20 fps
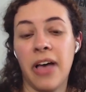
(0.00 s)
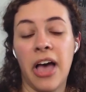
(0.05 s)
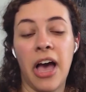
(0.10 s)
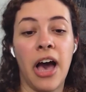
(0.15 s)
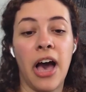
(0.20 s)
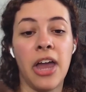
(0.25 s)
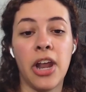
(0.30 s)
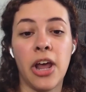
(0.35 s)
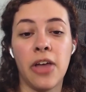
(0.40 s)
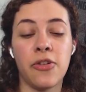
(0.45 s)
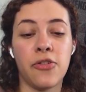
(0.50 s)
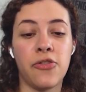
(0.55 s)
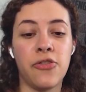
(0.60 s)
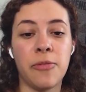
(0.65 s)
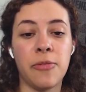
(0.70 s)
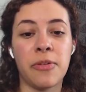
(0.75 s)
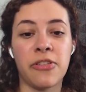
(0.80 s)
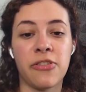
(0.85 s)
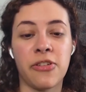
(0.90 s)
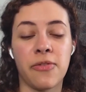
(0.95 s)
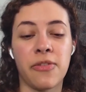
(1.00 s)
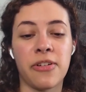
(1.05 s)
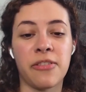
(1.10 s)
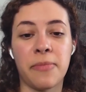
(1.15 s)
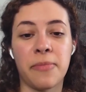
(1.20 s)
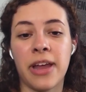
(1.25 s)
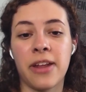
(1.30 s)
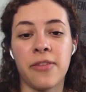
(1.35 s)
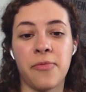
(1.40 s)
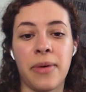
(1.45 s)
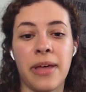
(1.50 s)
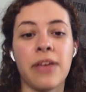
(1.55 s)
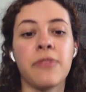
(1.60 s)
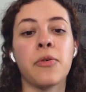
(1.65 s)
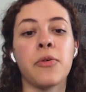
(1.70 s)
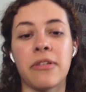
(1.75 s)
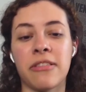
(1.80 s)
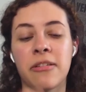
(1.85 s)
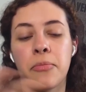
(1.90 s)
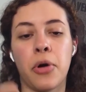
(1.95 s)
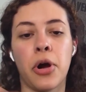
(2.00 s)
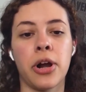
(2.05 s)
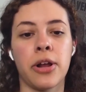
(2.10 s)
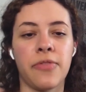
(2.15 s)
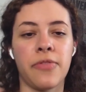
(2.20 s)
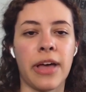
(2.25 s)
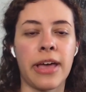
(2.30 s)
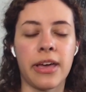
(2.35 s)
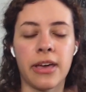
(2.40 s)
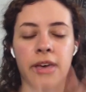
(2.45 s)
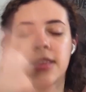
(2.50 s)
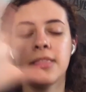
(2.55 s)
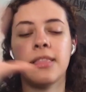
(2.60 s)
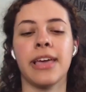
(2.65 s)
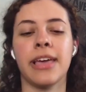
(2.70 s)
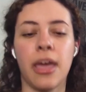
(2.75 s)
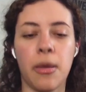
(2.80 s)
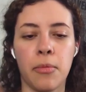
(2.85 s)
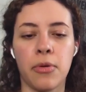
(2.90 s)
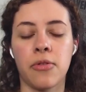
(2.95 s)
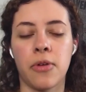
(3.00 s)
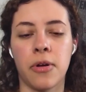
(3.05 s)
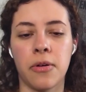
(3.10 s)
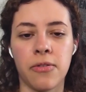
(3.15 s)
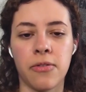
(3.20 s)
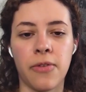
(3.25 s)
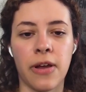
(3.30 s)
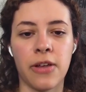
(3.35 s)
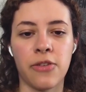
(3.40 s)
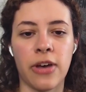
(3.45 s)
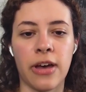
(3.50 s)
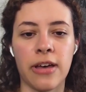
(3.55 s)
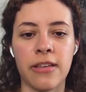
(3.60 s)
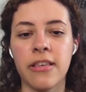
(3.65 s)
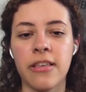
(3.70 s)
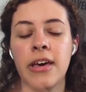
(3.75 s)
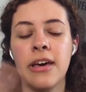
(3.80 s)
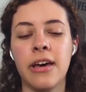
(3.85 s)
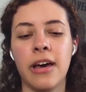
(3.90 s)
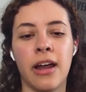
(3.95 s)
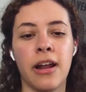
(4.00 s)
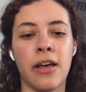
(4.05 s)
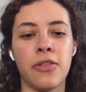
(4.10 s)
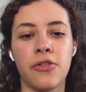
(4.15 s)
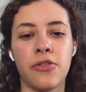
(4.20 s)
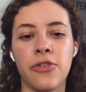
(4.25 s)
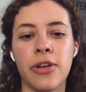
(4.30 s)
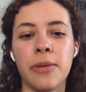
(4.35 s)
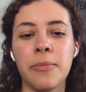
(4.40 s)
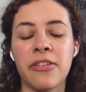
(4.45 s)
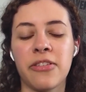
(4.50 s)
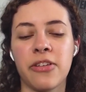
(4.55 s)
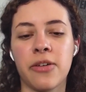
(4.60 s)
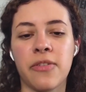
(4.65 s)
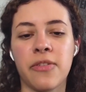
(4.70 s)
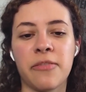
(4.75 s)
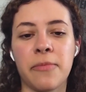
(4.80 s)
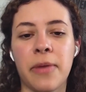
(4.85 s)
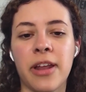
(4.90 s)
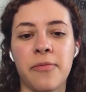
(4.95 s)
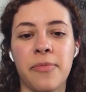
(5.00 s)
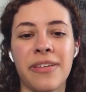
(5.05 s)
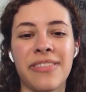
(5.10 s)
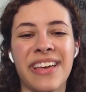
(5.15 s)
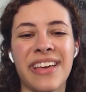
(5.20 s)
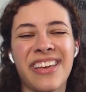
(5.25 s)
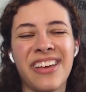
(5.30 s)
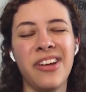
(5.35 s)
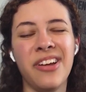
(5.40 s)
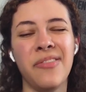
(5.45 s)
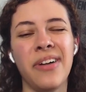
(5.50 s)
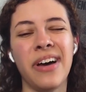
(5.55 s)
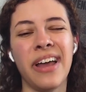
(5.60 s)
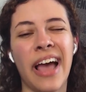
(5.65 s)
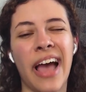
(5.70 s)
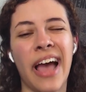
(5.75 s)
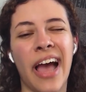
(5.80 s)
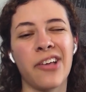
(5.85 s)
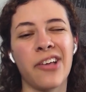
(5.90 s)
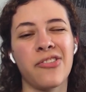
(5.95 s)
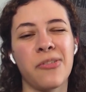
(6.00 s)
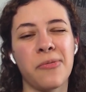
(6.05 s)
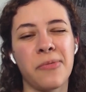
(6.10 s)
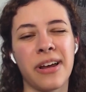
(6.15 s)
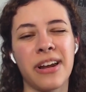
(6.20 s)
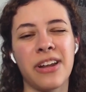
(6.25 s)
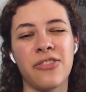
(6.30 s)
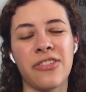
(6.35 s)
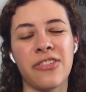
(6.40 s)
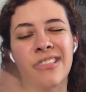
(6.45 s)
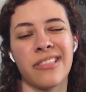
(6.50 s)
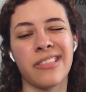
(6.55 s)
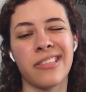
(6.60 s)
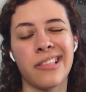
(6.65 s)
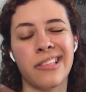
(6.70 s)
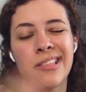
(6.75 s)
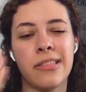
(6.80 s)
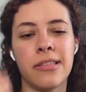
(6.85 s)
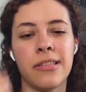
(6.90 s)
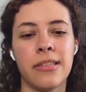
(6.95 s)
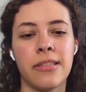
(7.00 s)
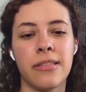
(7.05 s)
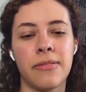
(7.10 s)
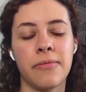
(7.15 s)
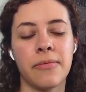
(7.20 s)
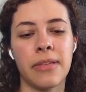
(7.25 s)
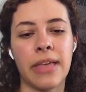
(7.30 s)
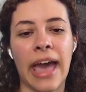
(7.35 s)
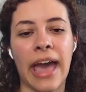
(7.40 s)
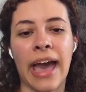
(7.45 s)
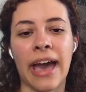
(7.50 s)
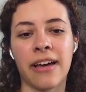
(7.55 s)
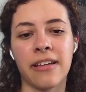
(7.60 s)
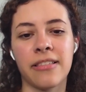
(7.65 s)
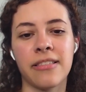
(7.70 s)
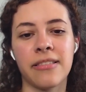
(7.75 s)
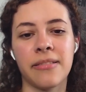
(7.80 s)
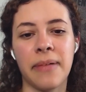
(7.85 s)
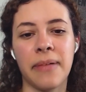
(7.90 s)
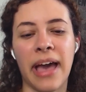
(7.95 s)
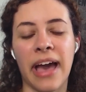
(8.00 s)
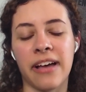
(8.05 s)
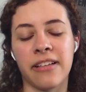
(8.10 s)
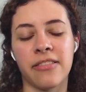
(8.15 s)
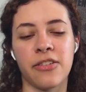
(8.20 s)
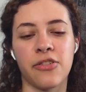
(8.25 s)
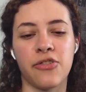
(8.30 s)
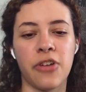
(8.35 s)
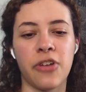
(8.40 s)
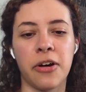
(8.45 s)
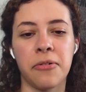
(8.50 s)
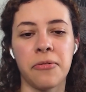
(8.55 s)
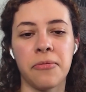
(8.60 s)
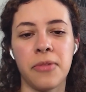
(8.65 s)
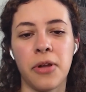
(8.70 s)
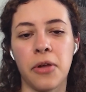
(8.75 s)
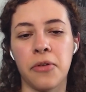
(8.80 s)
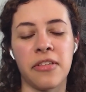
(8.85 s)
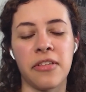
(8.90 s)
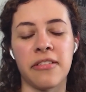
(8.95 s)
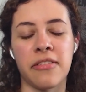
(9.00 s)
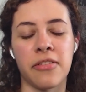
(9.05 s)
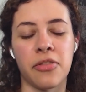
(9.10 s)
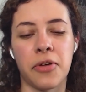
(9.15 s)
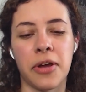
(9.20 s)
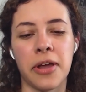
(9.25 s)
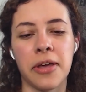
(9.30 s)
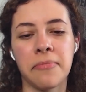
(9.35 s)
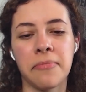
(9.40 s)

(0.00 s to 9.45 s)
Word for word: another streaming service might have been if it wasn't part of like the Game of Thrones franchise, another streaming service might have been like, you know what, actually we're gonna just axe axe this show. No season three.